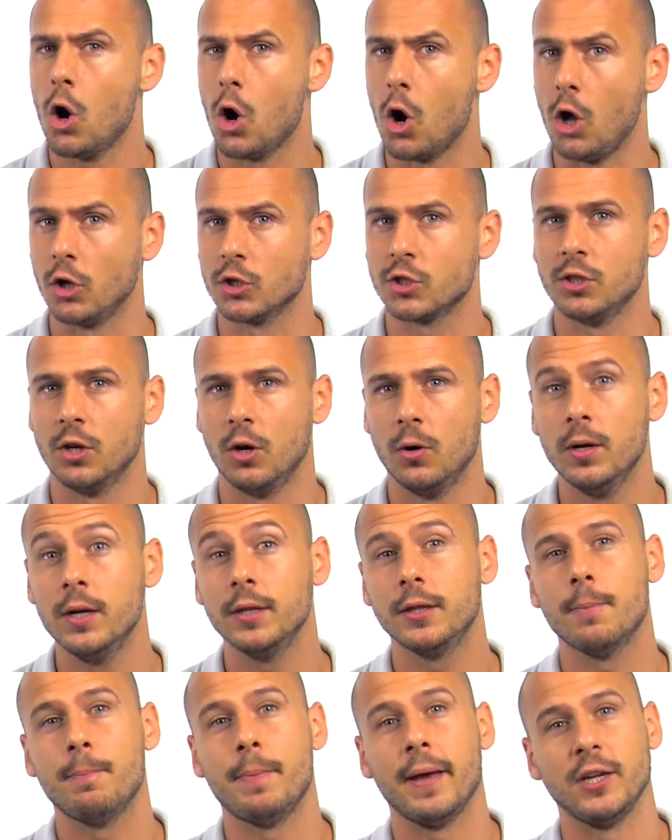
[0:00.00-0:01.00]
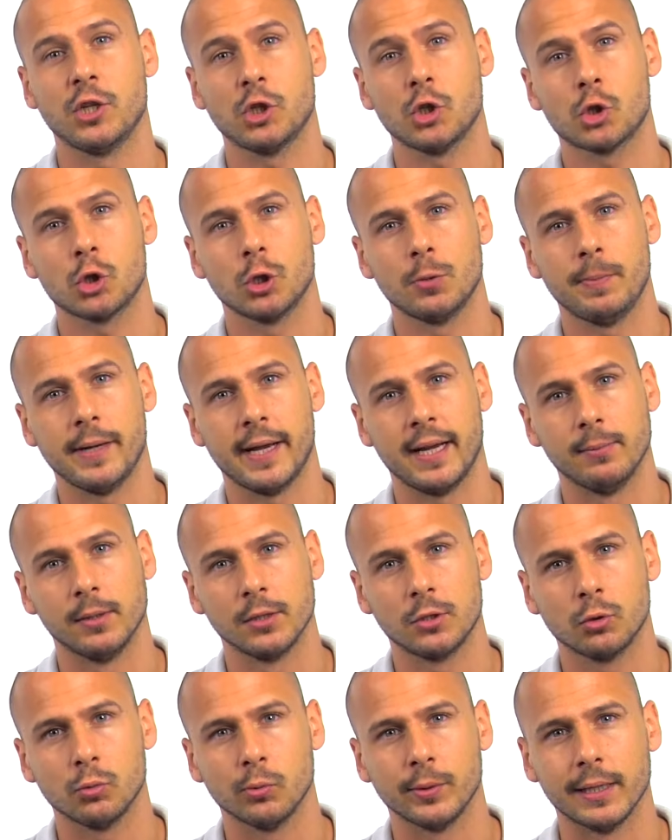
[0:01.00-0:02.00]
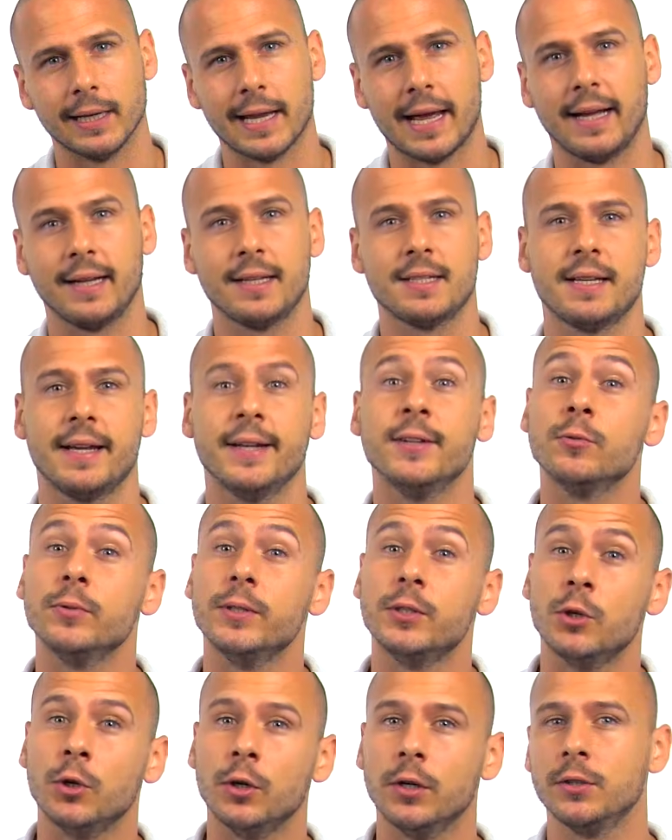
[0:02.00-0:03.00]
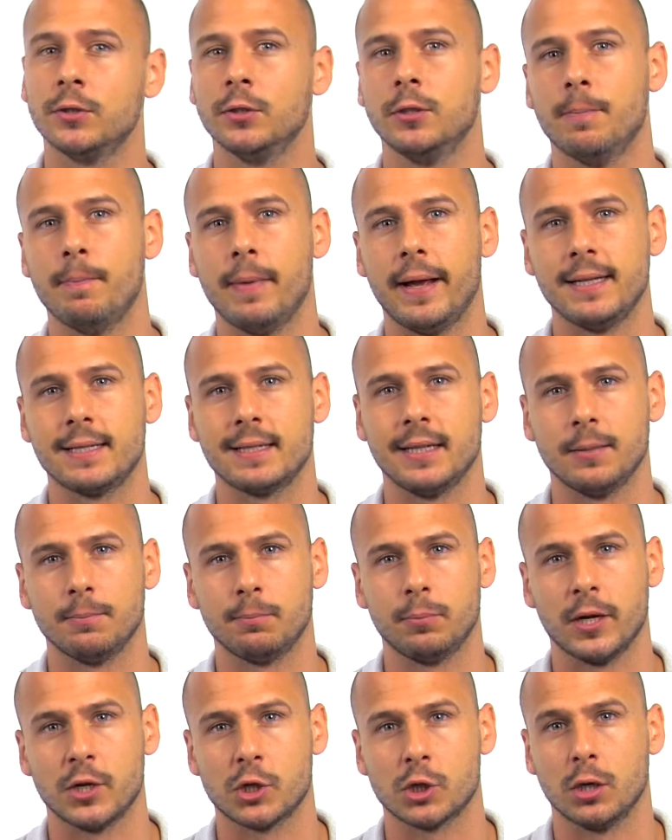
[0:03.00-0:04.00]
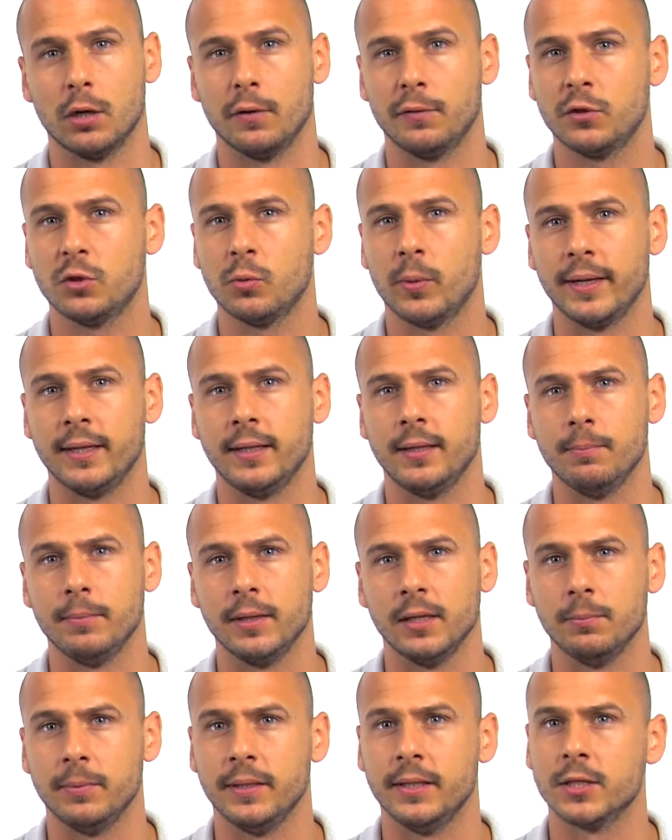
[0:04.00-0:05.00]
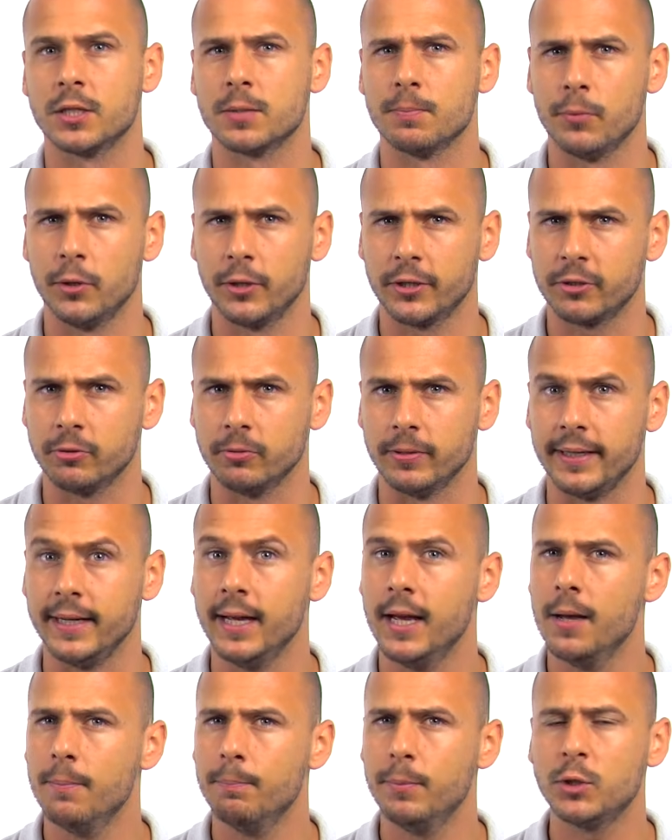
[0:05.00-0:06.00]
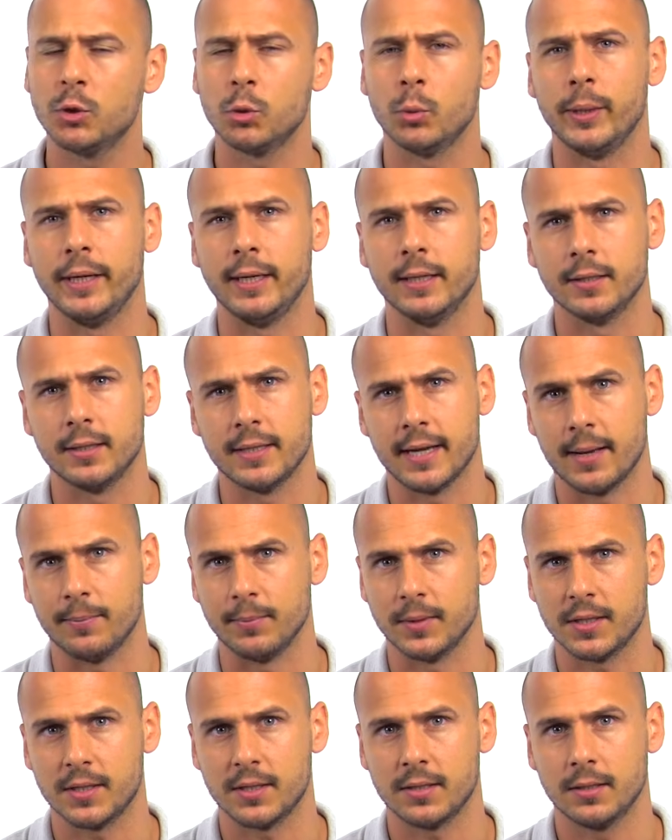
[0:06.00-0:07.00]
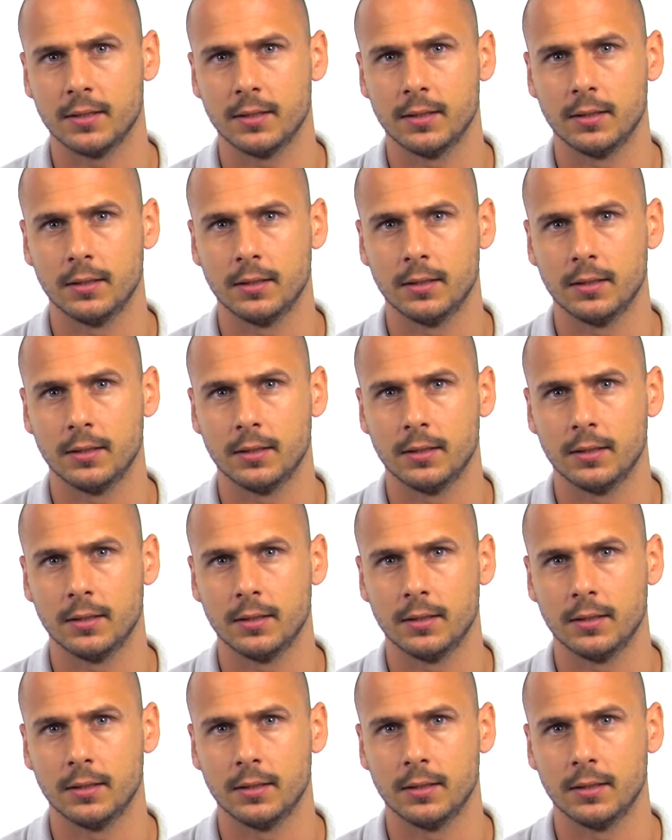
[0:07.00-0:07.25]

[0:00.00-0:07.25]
Also, the patient should be able to relax and return to the baseline pressure of twenty millimeters mercury between attempts.